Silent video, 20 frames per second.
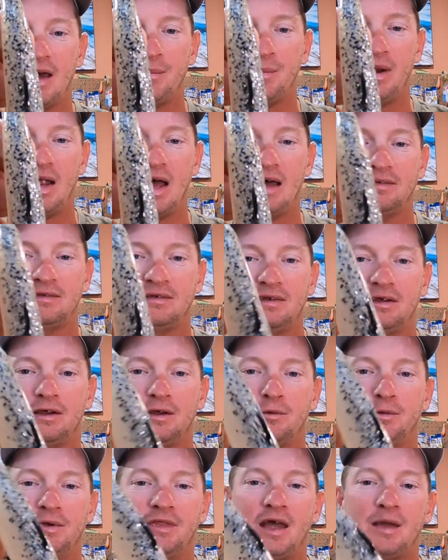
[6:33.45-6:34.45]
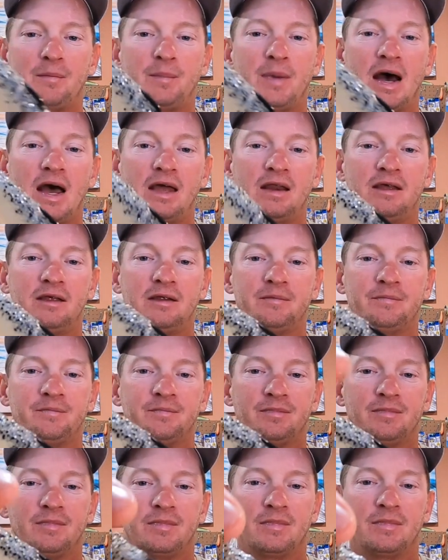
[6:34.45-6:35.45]
that plastic. And when they bite it,
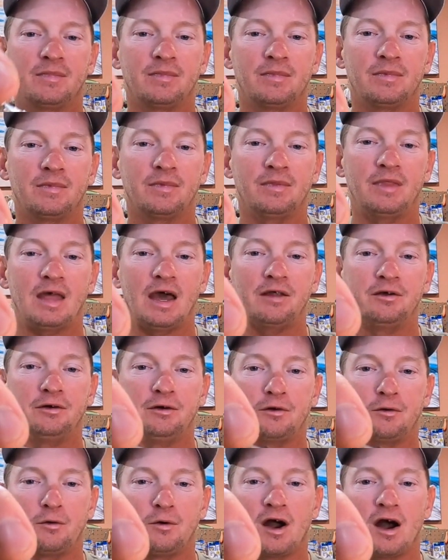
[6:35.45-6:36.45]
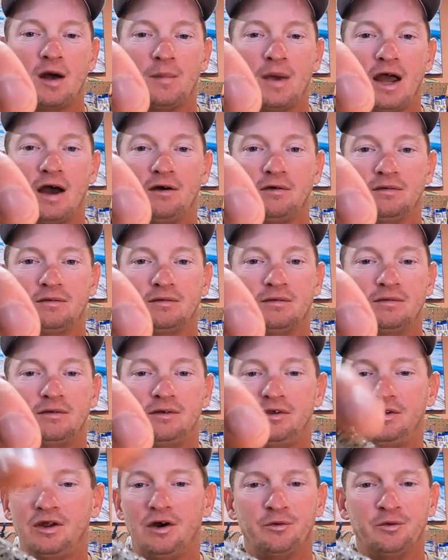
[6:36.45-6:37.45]
that hook will come out,
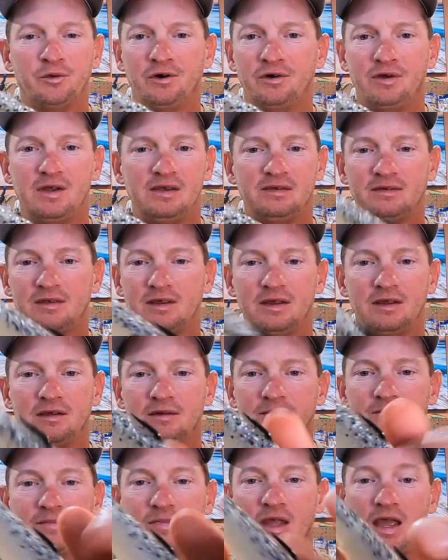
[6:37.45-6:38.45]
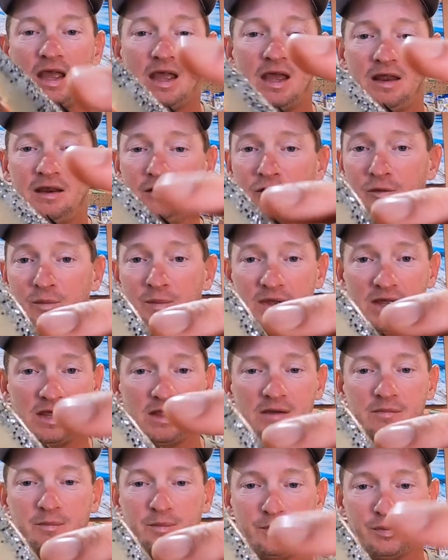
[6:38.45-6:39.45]
you know, real easily. And it'll
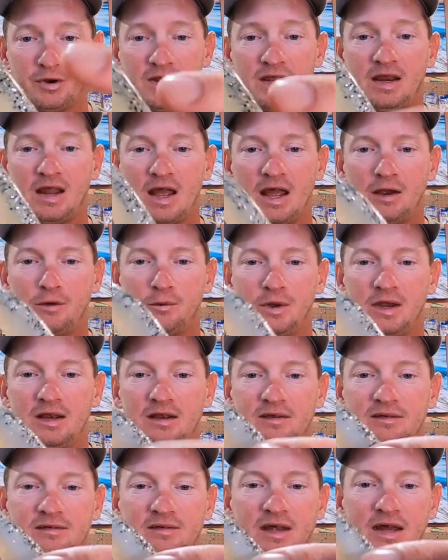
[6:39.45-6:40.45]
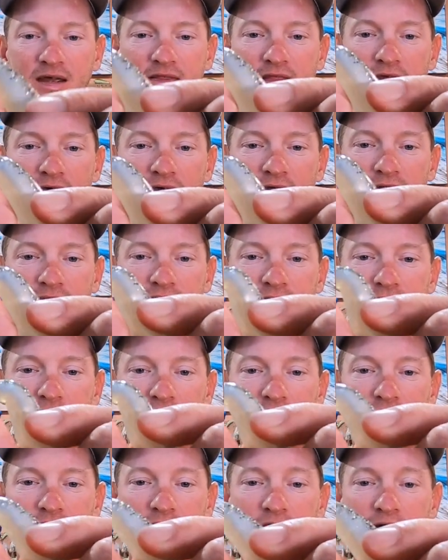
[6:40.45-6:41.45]
be pretty dang weedless like that.
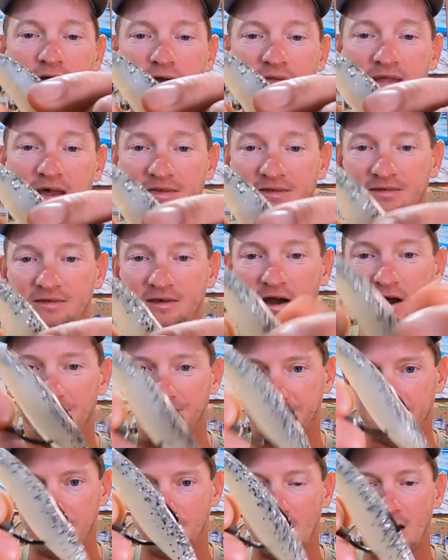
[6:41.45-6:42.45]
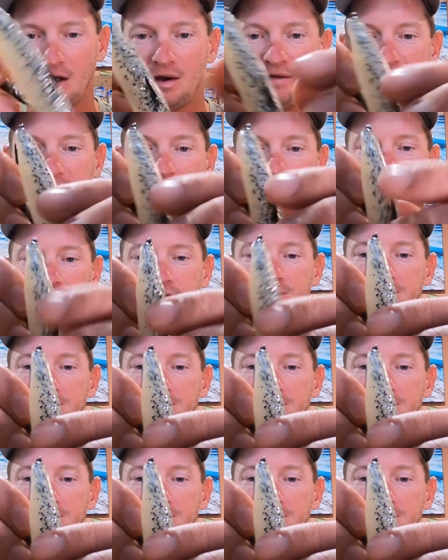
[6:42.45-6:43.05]
So that's also how I fish